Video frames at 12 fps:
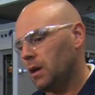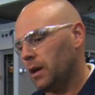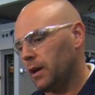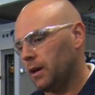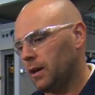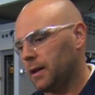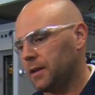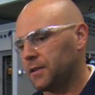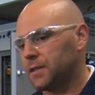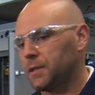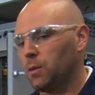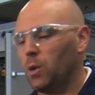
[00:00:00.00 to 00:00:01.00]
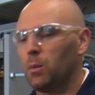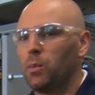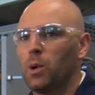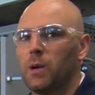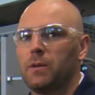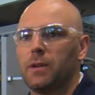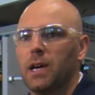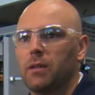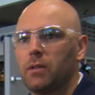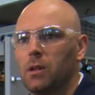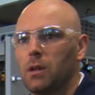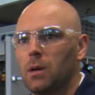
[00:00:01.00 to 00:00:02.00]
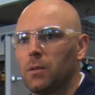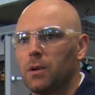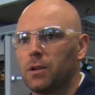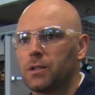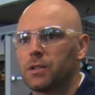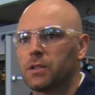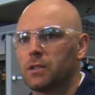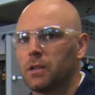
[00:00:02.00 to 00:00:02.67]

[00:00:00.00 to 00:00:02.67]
at 1.5 kilometers